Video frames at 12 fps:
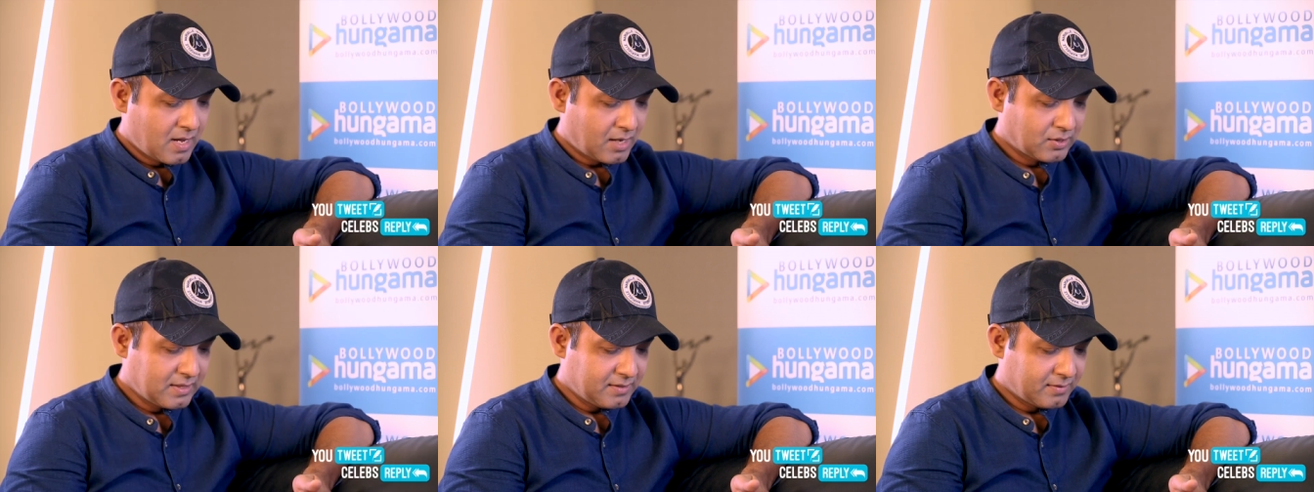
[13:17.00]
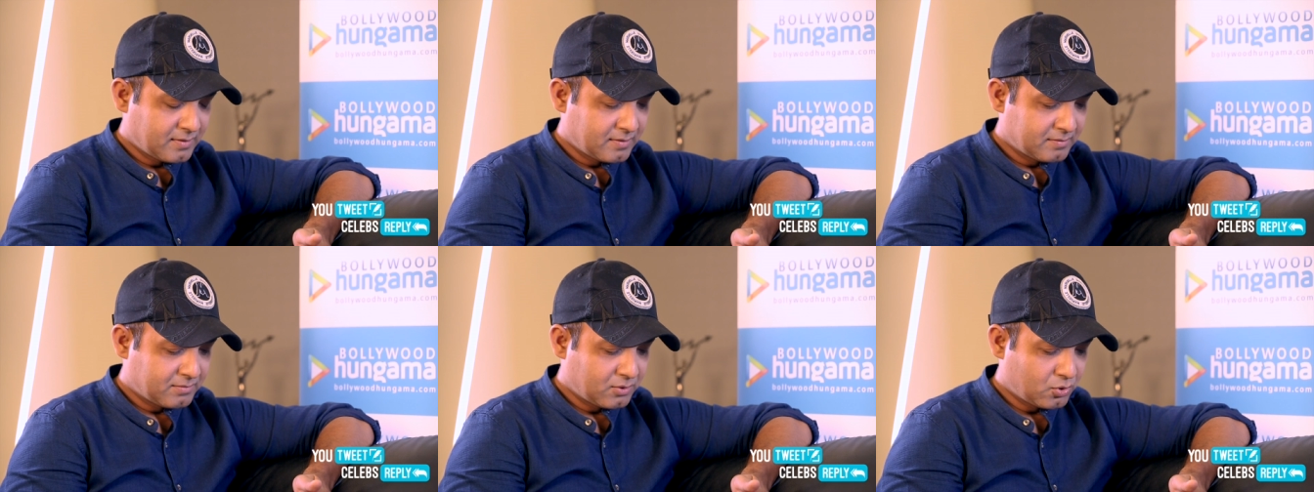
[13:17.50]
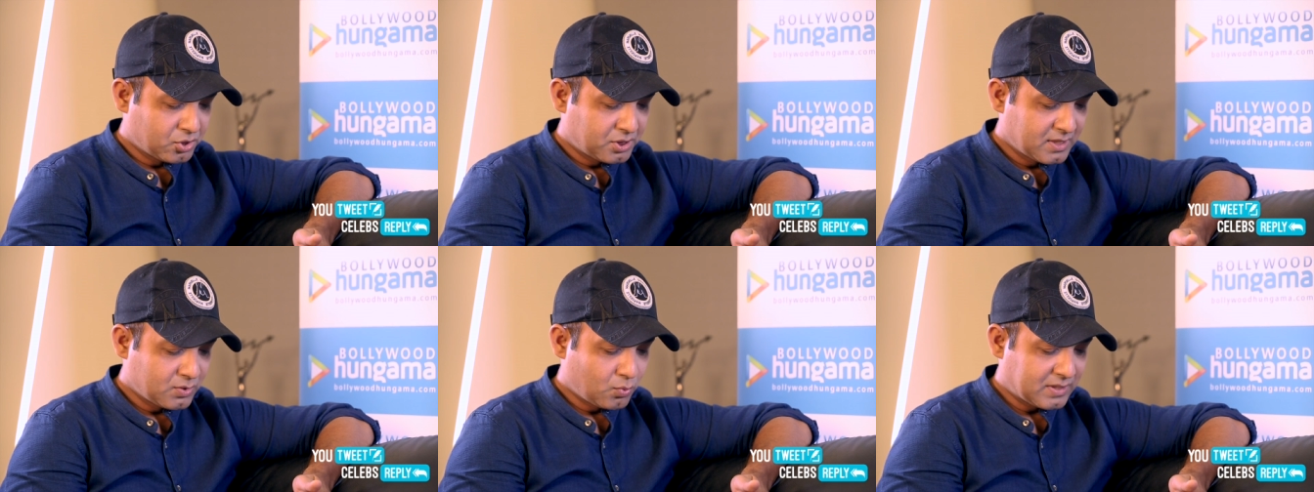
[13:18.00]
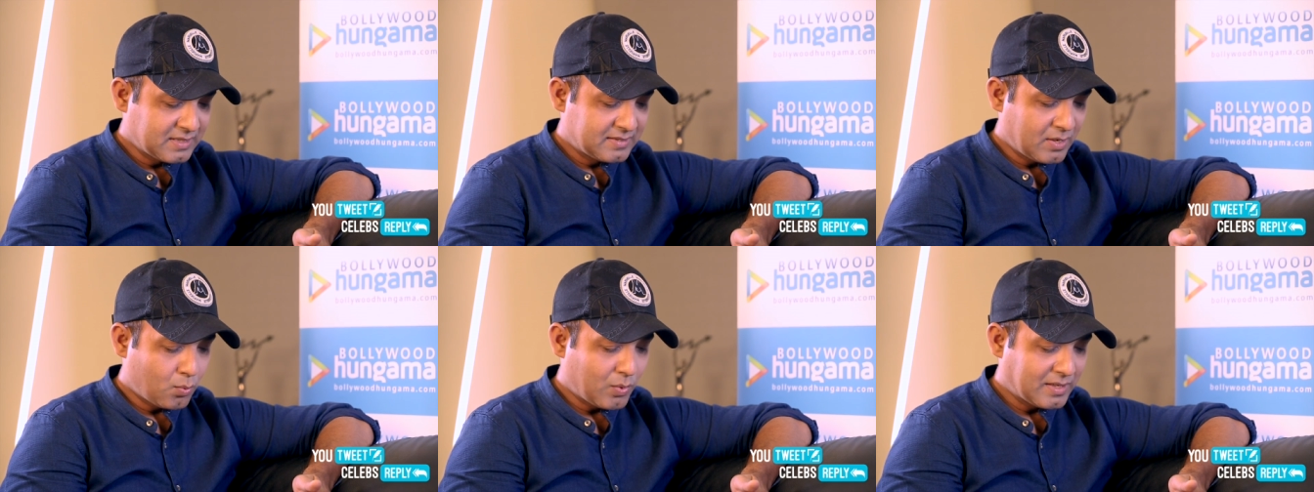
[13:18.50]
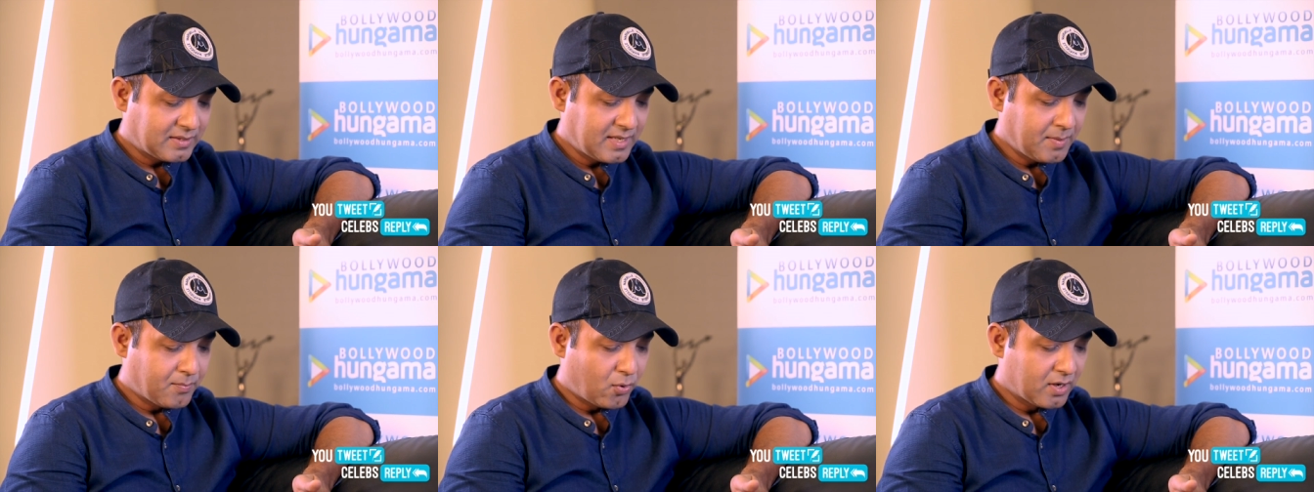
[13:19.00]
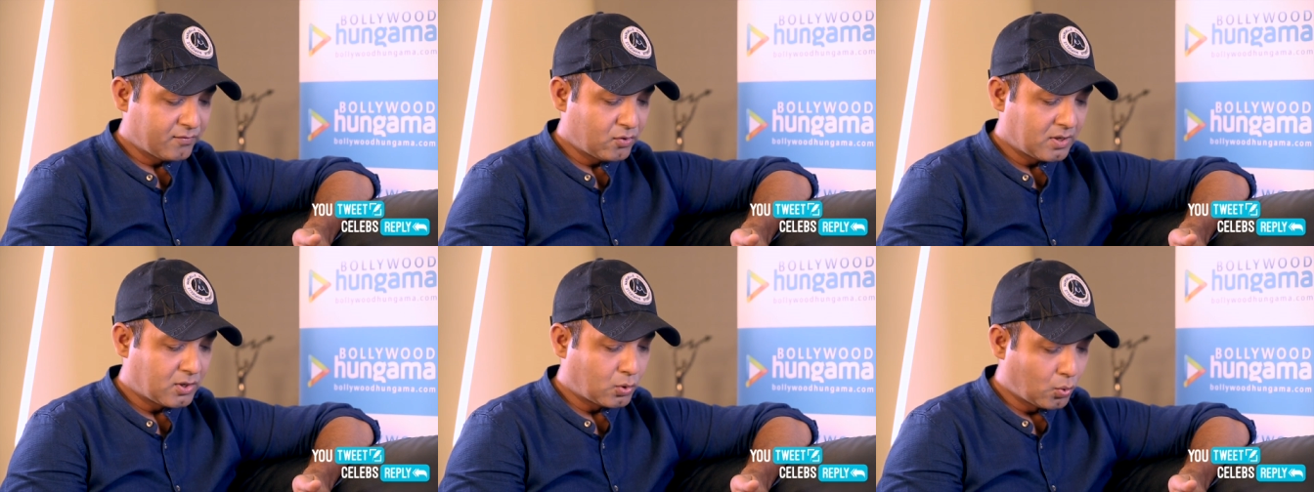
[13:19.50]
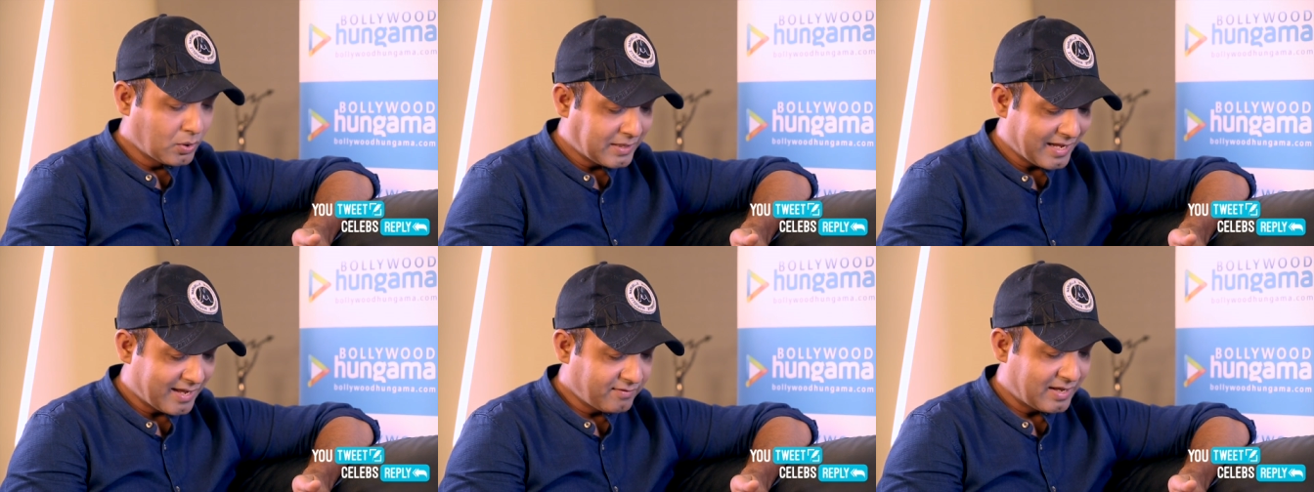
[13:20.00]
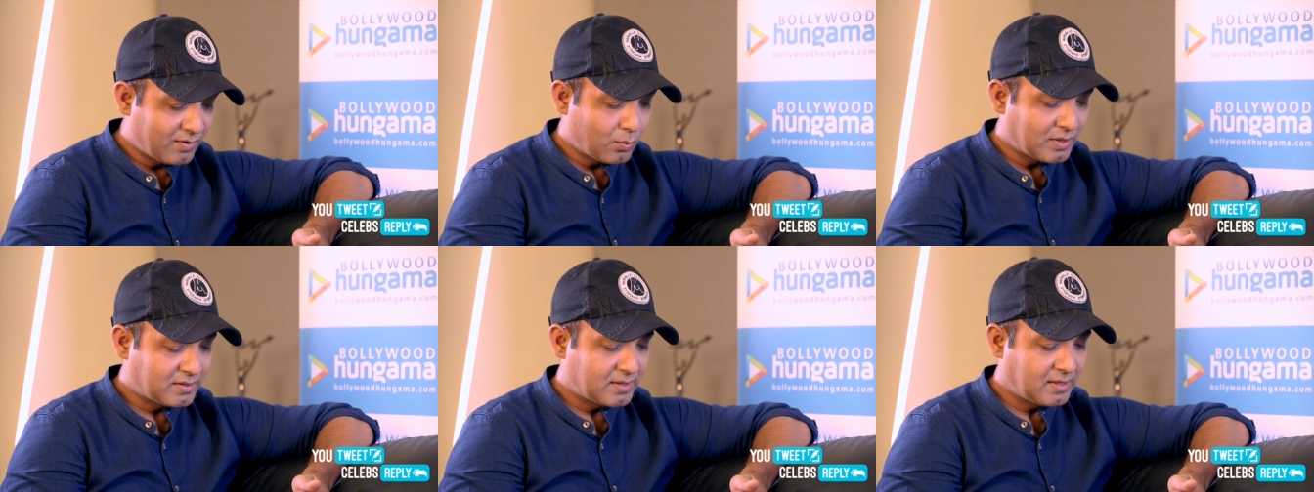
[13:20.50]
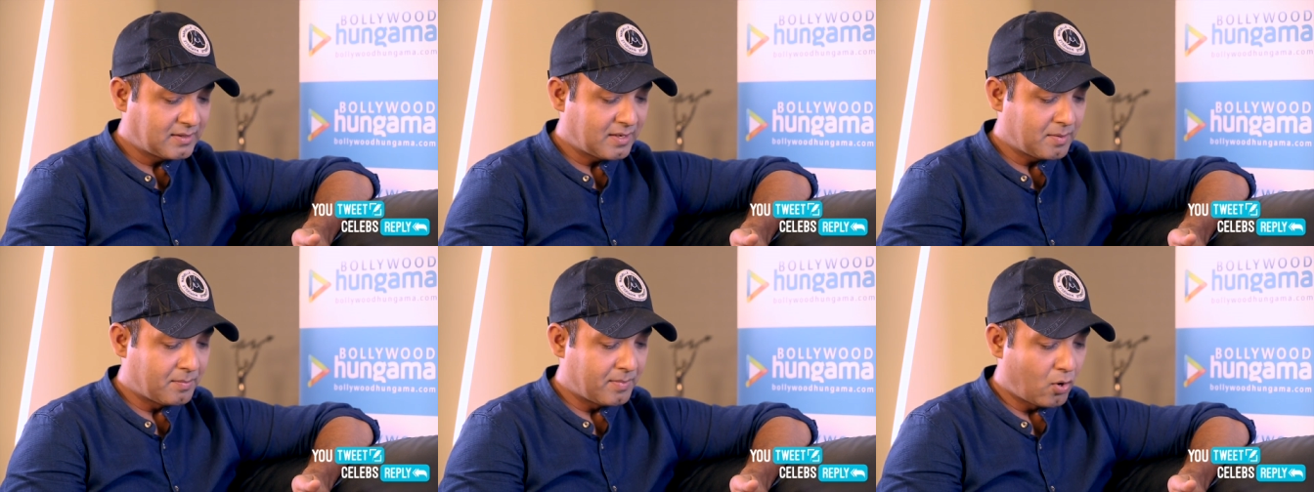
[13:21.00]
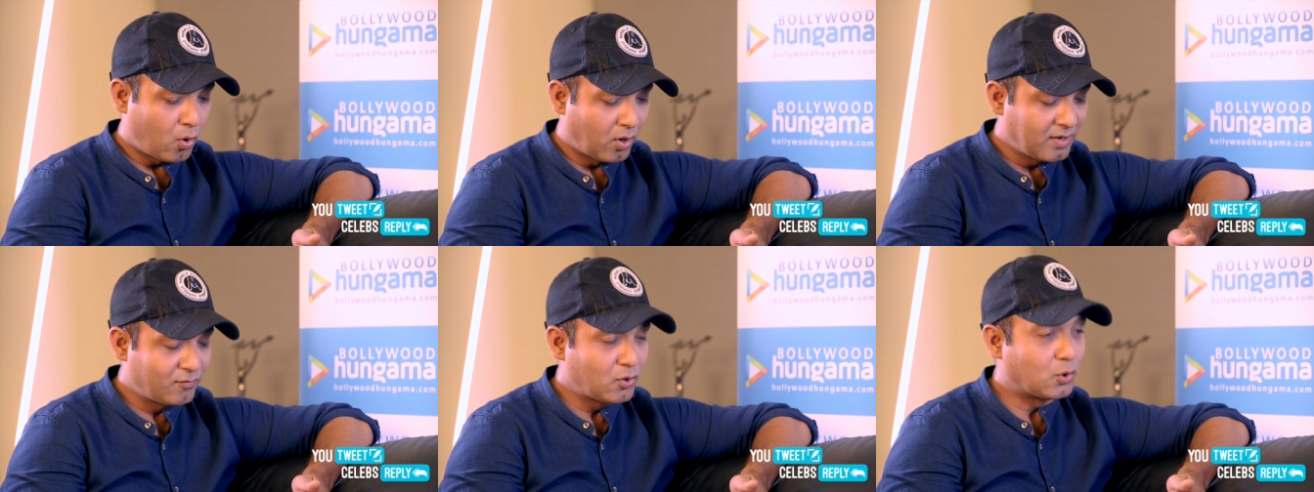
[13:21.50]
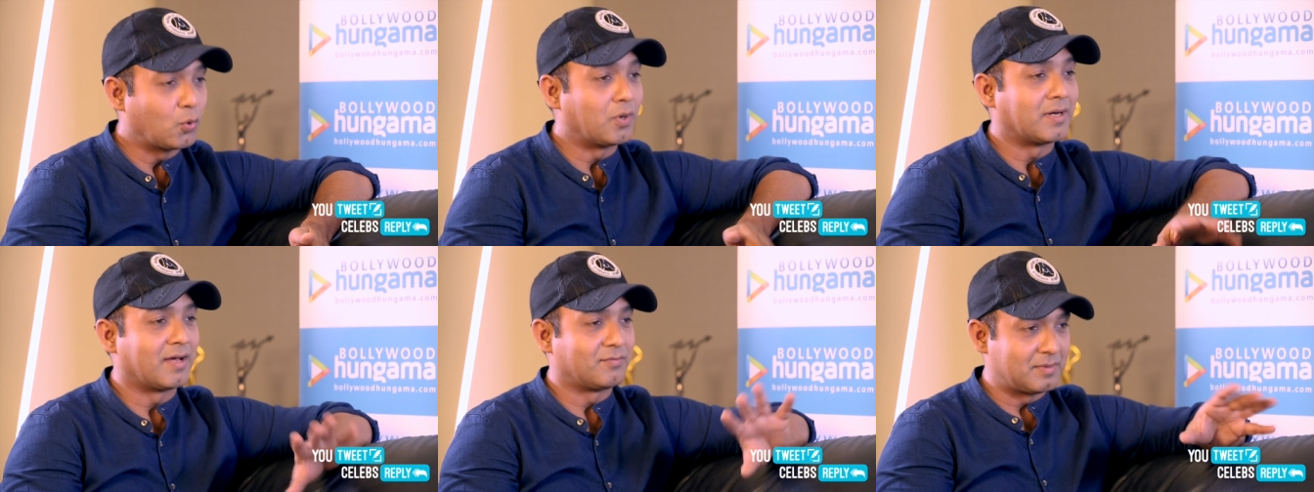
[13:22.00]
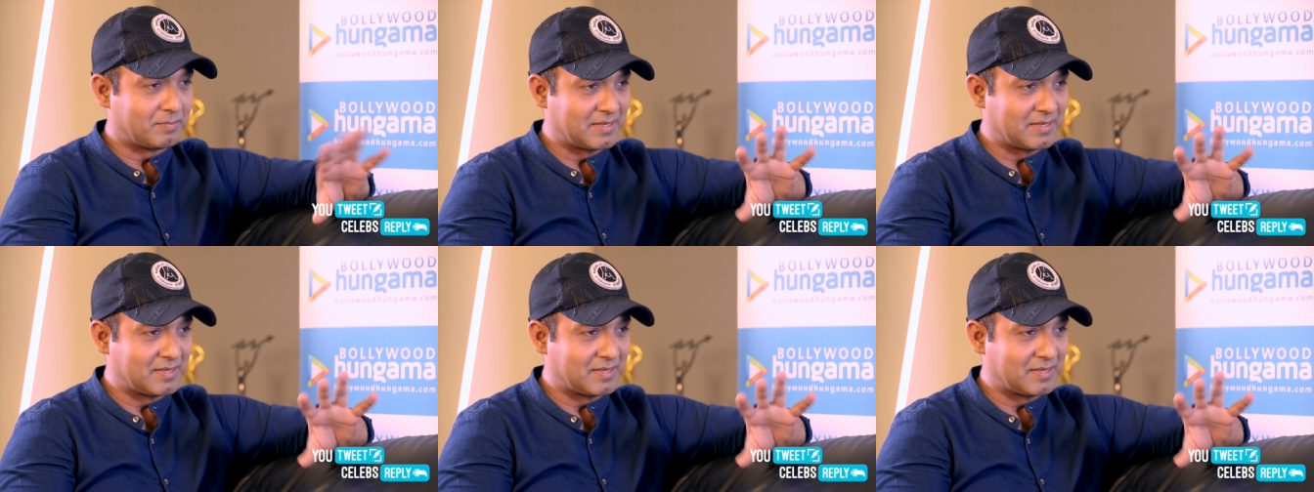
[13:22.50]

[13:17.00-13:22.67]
Actually, the question is, what is that one thing Bollywood don't have and one thing that Hollywood don't have?